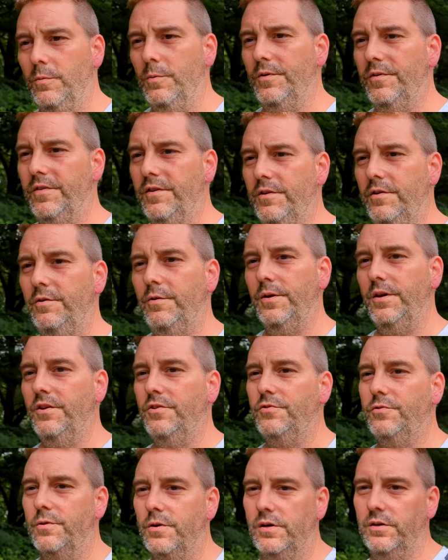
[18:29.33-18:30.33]
with the new
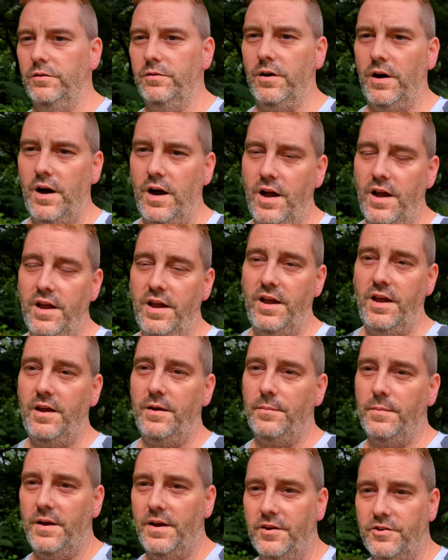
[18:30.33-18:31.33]
intro, I
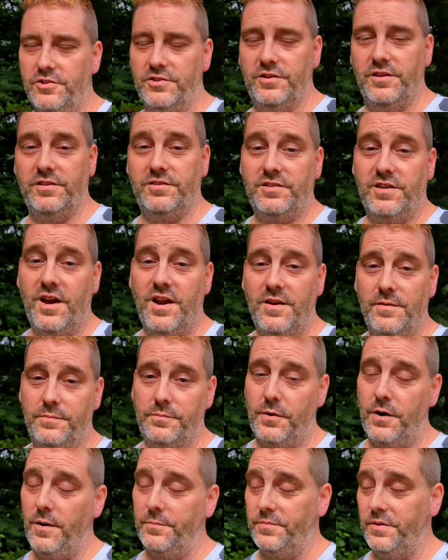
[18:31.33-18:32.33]
am actually, it's kind of
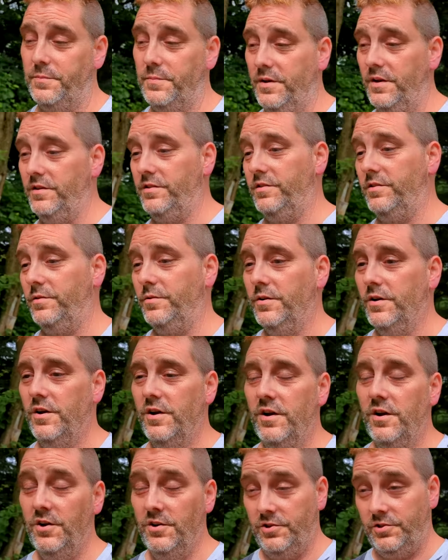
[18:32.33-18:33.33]
prompted me to
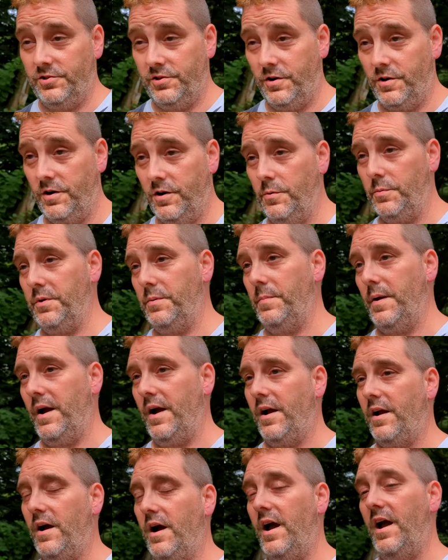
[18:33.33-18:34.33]
start going
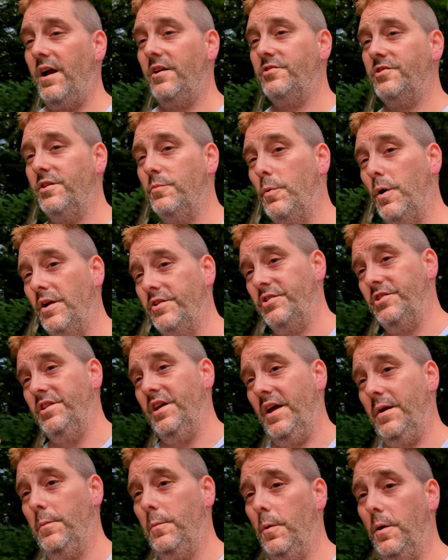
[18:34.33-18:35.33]
back. I actually watched
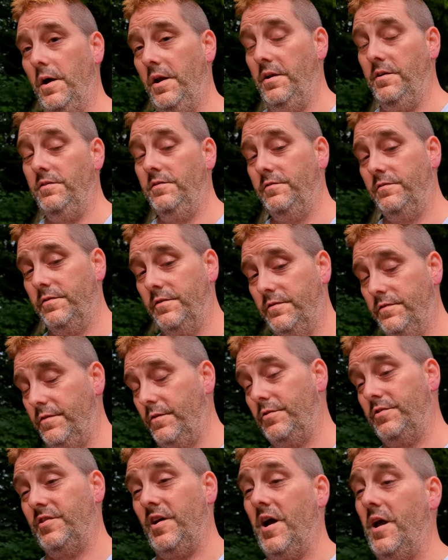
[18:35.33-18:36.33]
day one for the
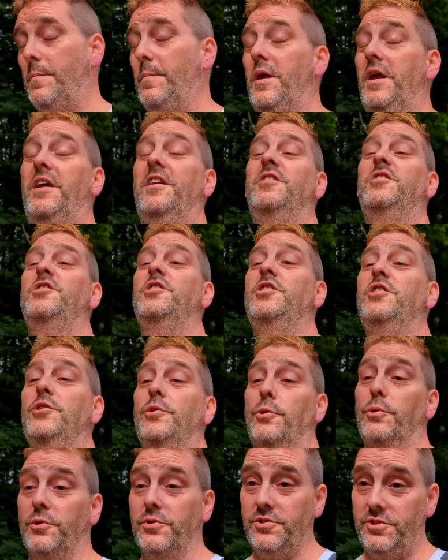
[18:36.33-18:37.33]
first time in
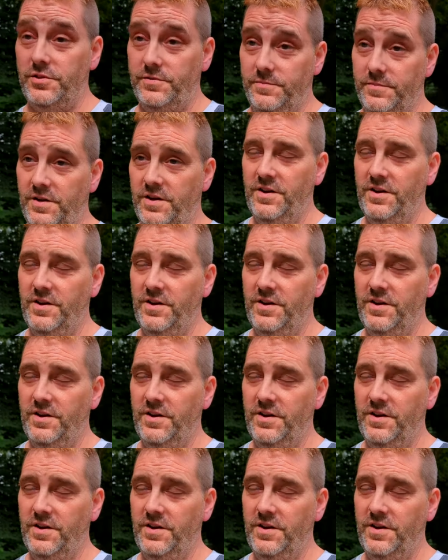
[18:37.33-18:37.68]
years.